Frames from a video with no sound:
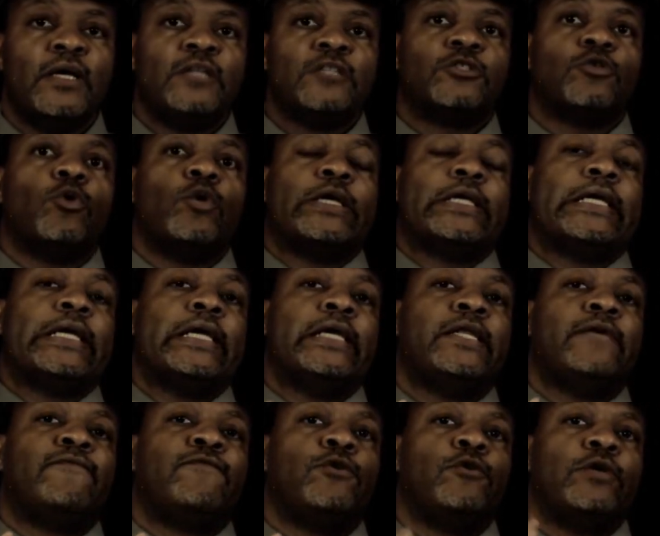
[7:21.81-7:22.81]
So
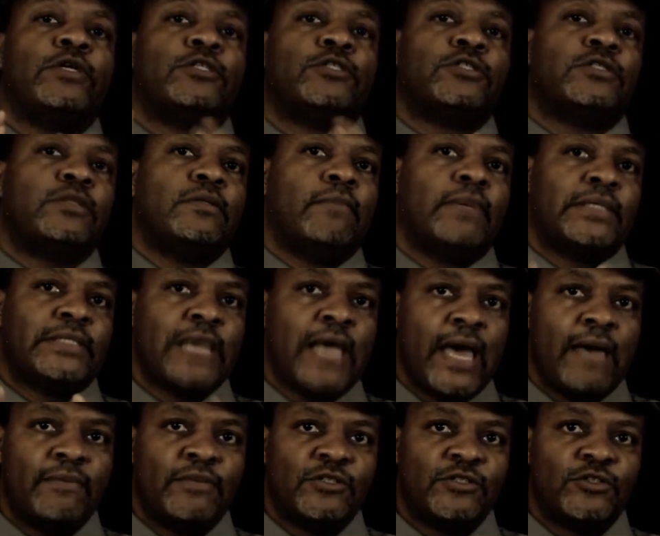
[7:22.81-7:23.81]
again, if you're interested in my
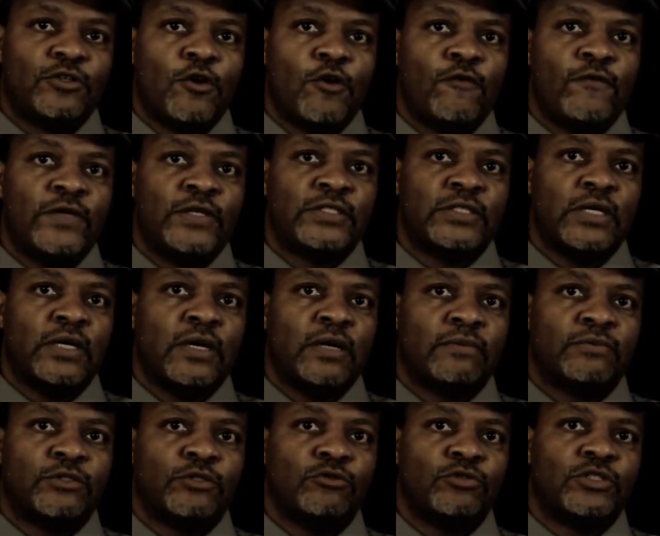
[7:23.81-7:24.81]
tabbing service,
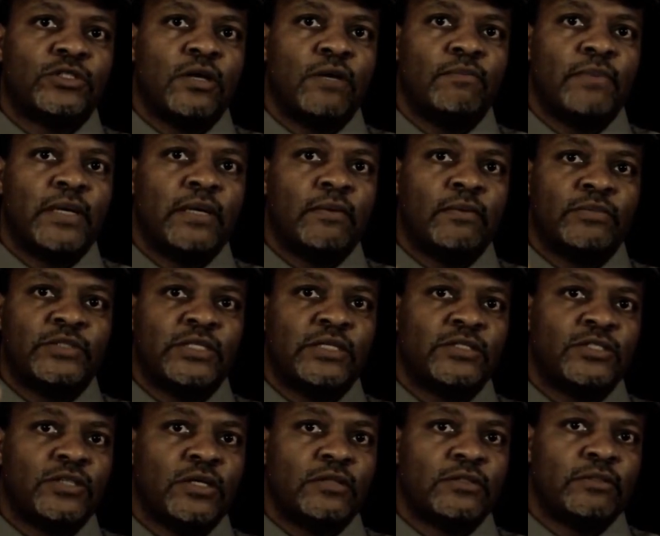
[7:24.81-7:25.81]
2 song minimum,
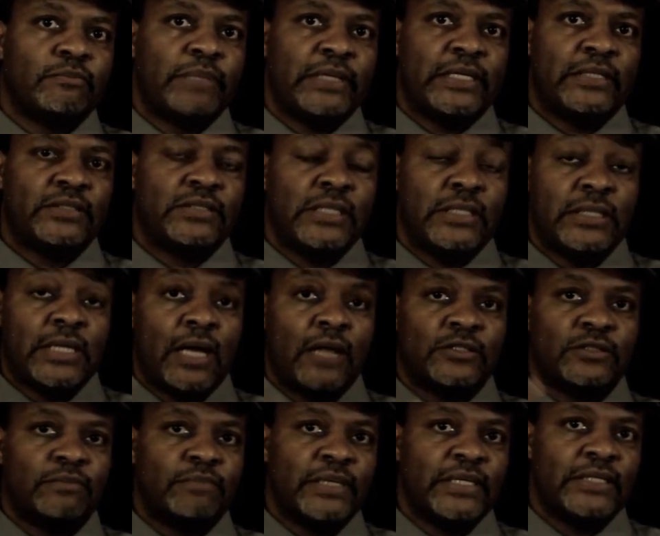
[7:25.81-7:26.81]
10 songs a piece,
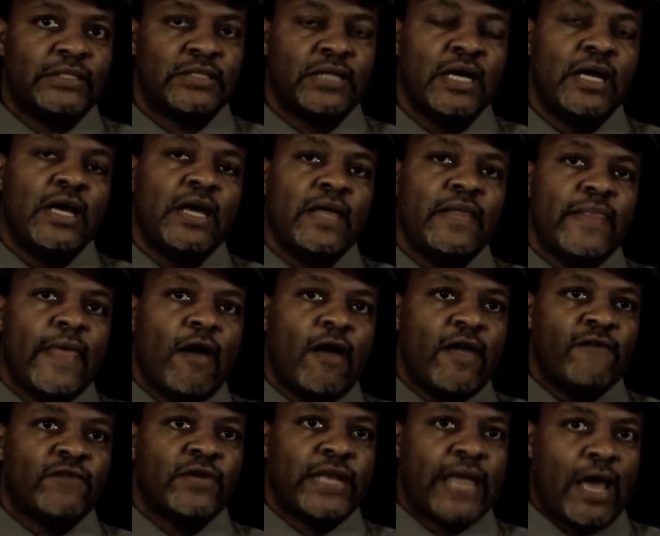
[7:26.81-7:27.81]
$10 a piece. Now,
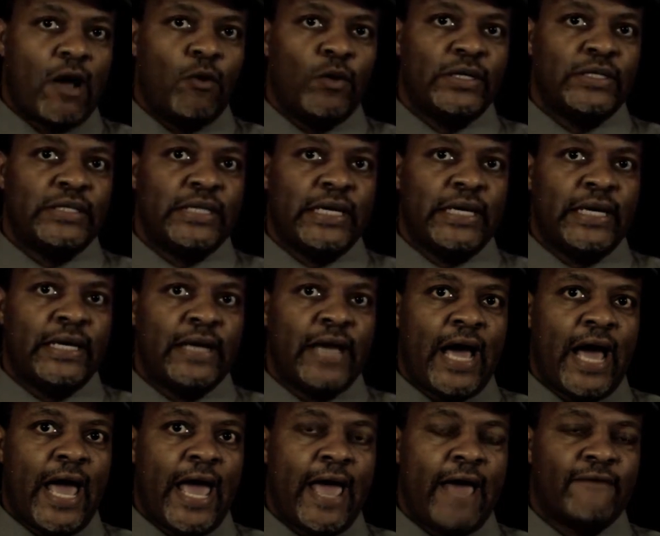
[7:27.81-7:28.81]
every now and then,
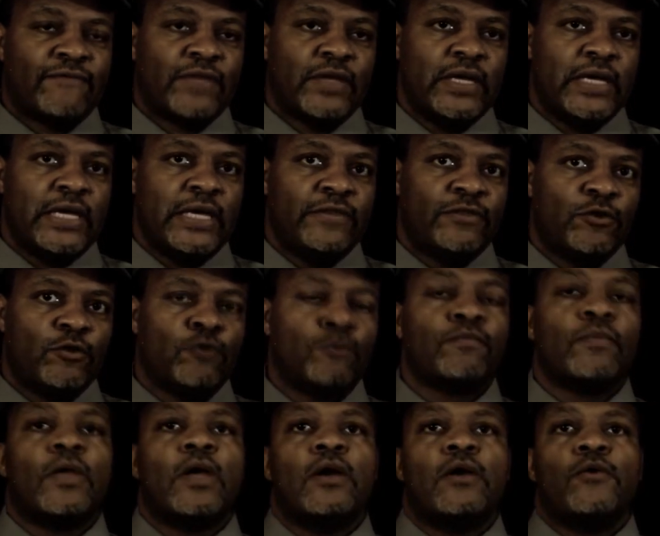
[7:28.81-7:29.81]
I have to either
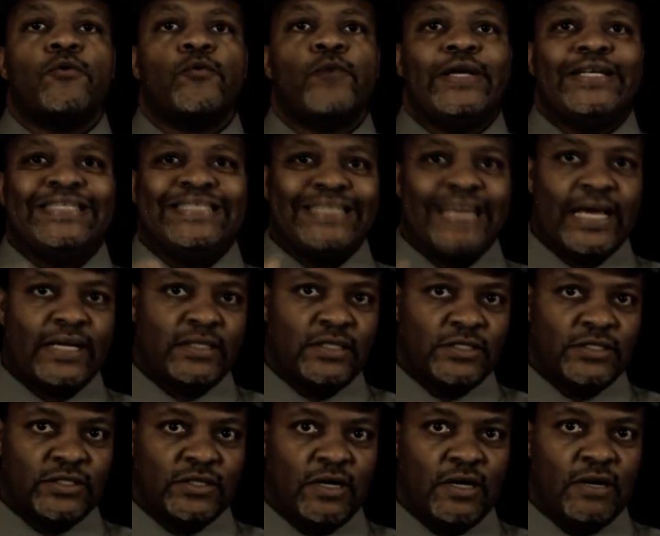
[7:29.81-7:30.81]
reject
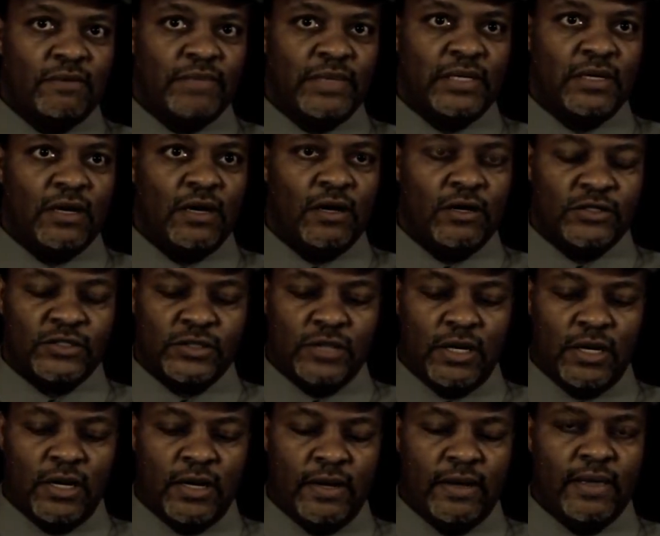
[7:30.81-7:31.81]
a song because
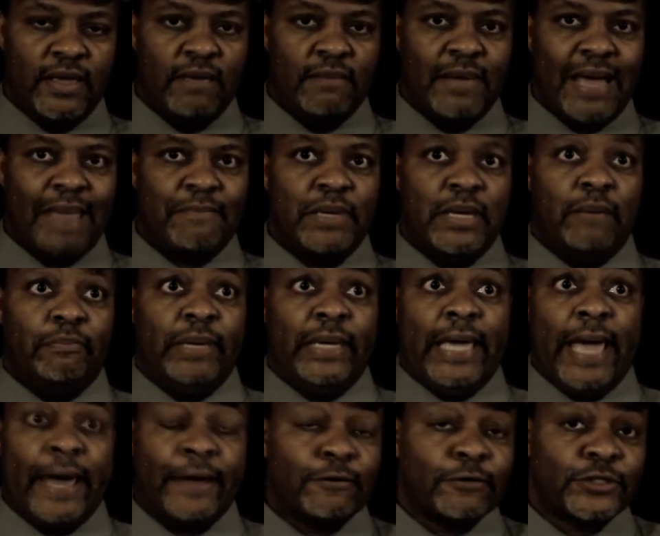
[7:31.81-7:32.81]
it might be a
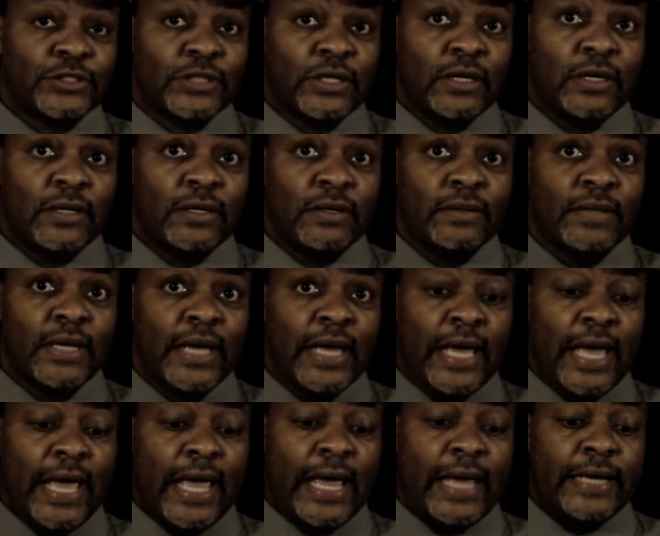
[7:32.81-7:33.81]
piano song,
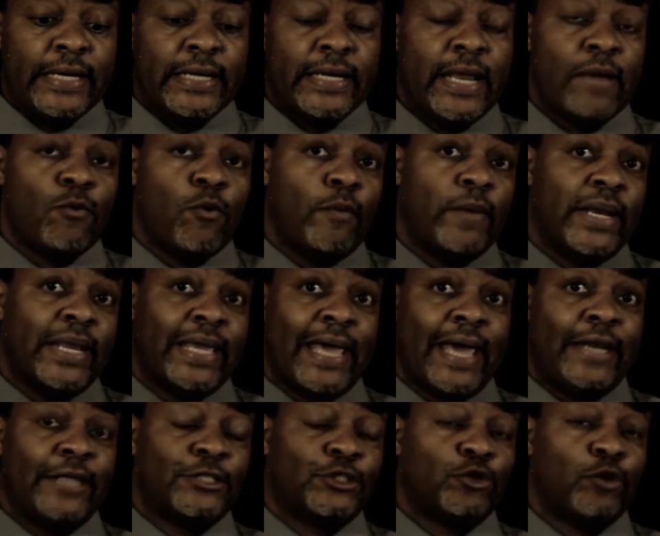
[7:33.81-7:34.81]
and then they want me to
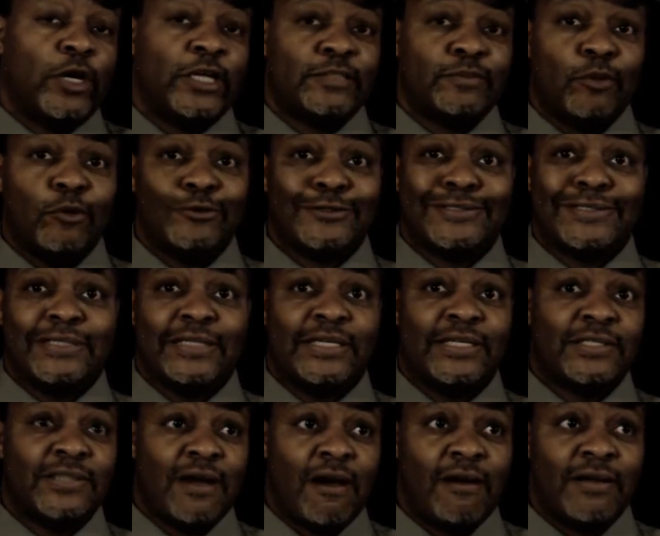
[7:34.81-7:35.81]
kind of transpose to
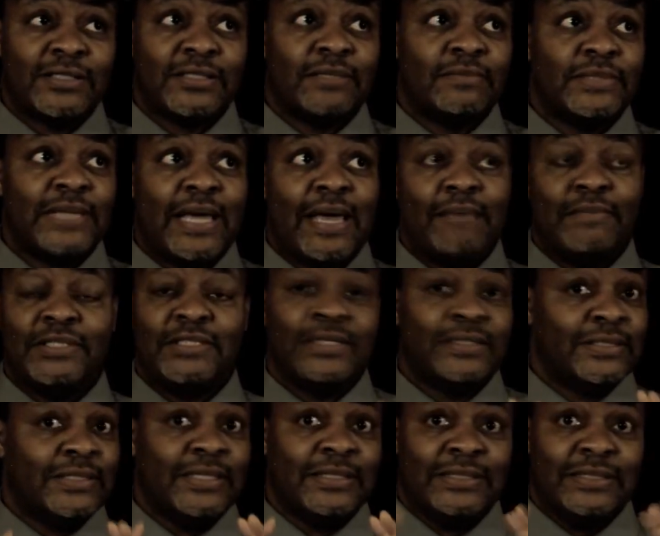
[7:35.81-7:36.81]
guitar, and sometimes it
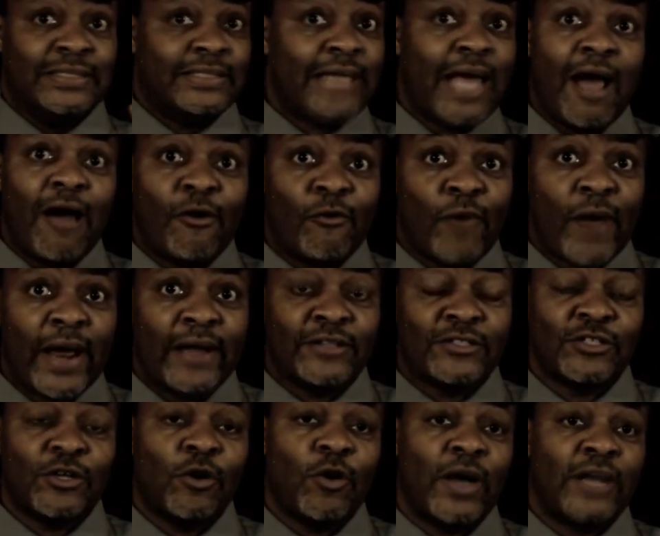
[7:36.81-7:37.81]
just doesn't sound right.
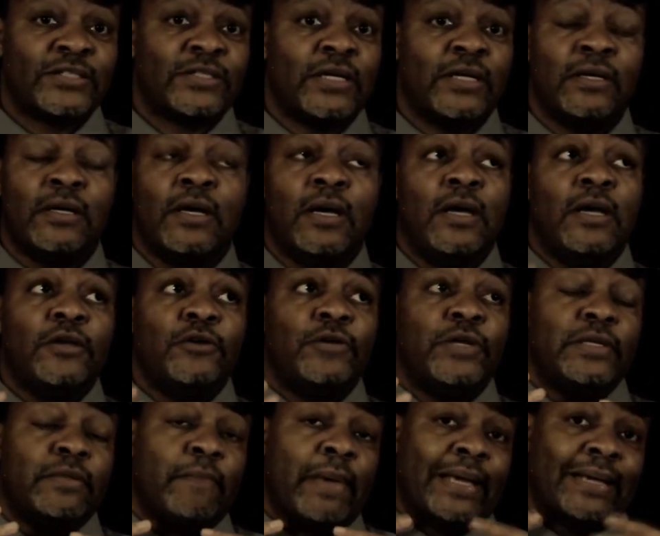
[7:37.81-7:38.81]
So I say, you
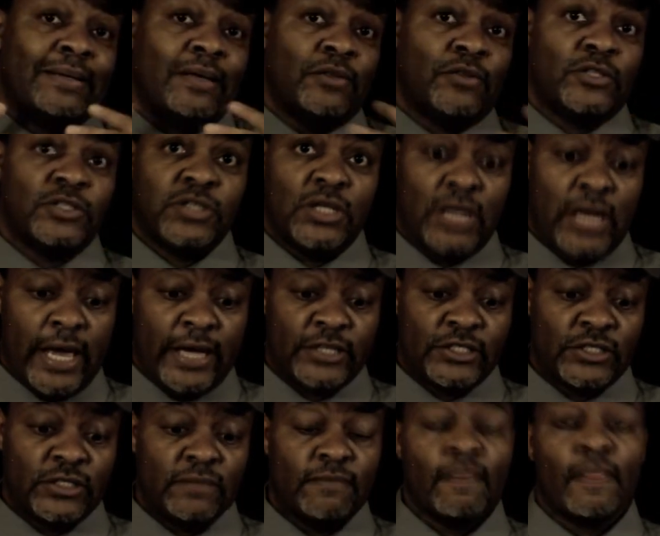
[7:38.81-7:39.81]
need to make another
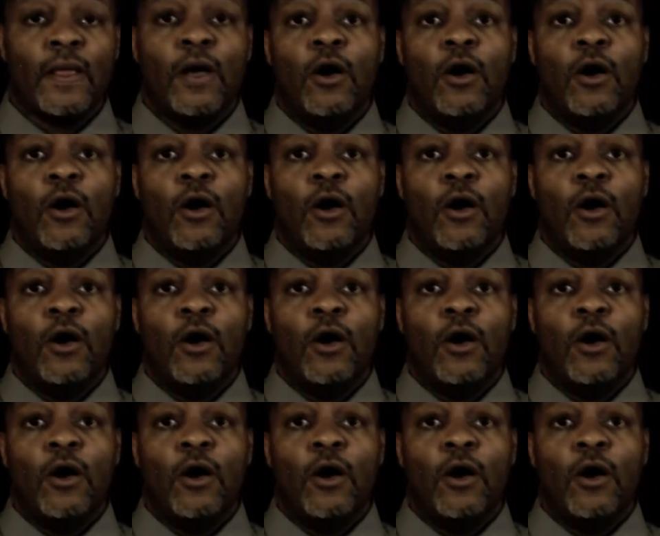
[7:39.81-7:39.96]
selection.